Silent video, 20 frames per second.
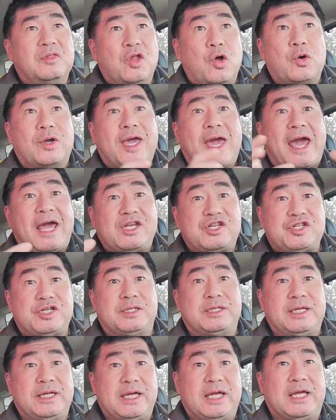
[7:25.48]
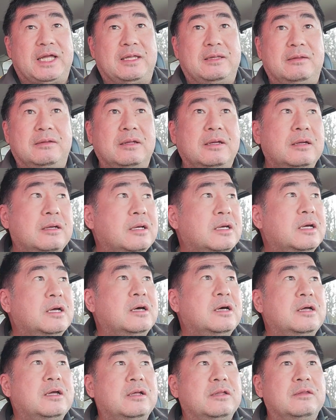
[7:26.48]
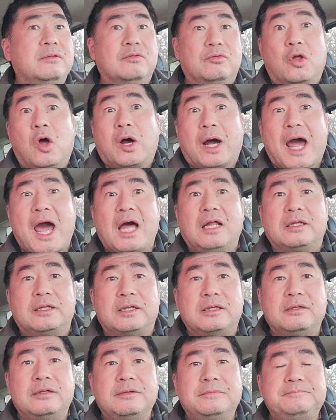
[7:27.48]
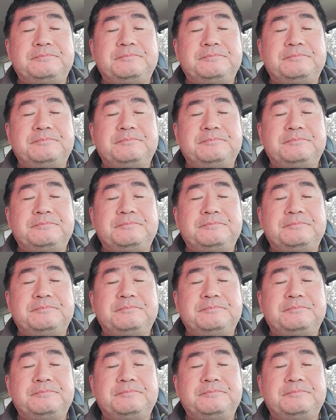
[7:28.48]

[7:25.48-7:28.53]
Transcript: location in Long Island,